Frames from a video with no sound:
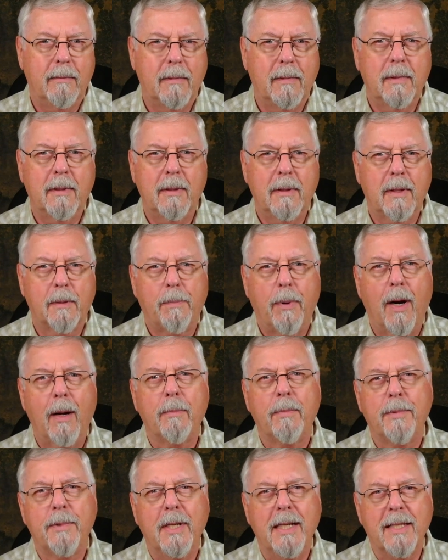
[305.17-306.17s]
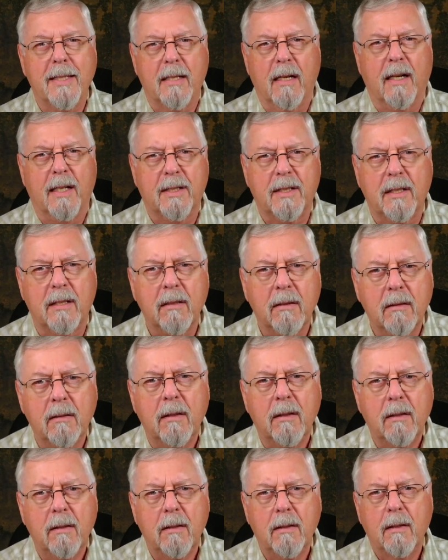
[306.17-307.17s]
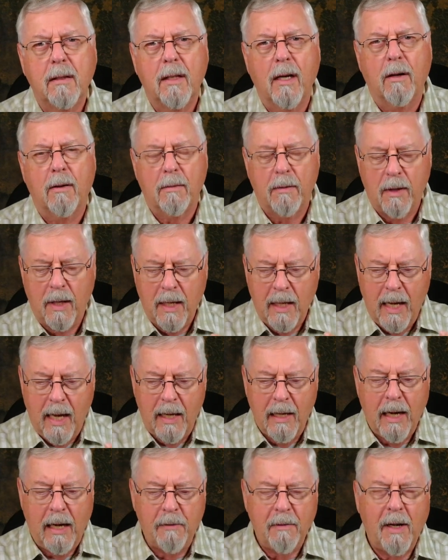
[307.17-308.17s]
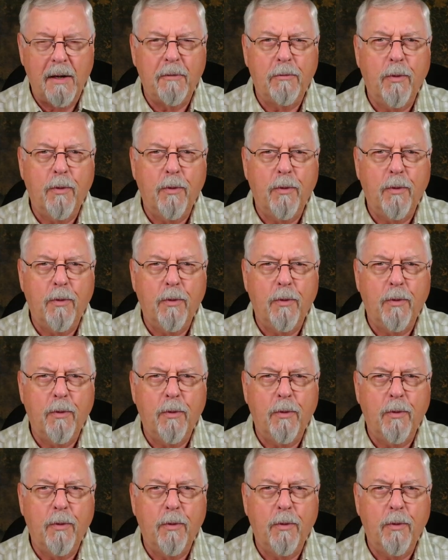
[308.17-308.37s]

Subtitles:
The problem is us. You know,